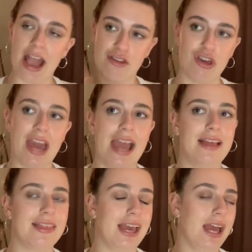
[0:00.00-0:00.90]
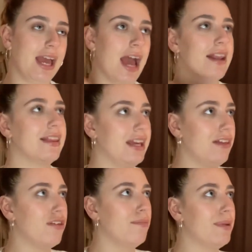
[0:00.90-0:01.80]
educating and
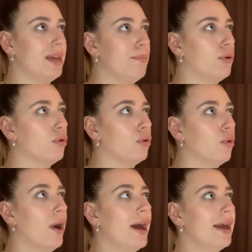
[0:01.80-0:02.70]
teaching people